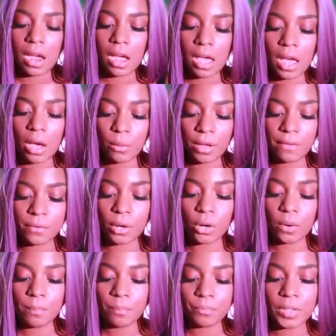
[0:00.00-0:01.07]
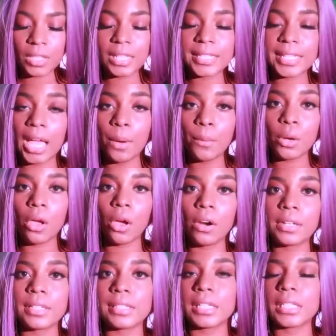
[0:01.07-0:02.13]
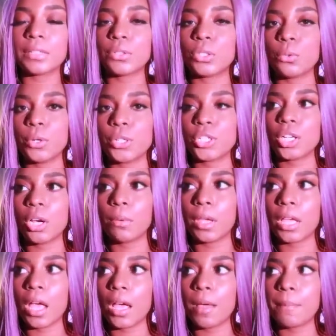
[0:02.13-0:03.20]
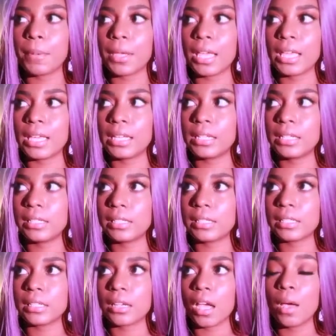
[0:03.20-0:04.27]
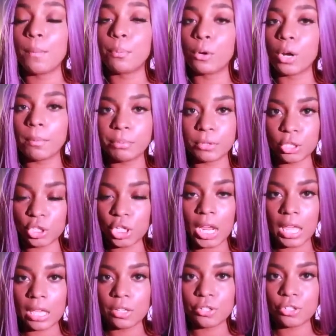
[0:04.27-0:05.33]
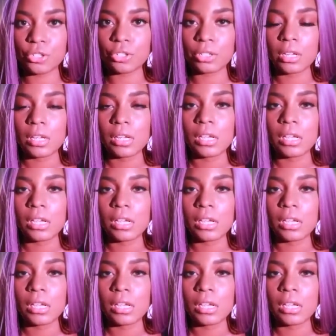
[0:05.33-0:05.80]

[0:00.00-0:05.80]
However, the Tower card and Six of Swords showing up is abrupt change,